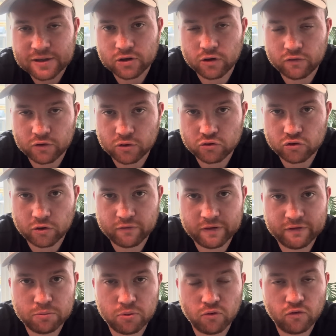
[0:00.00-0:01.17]
the future of
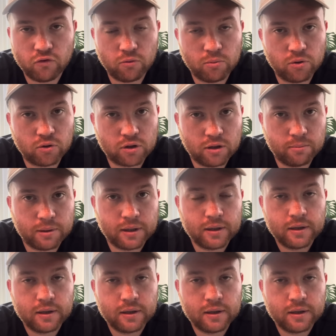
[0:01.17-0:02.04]
Liverpool Football Club,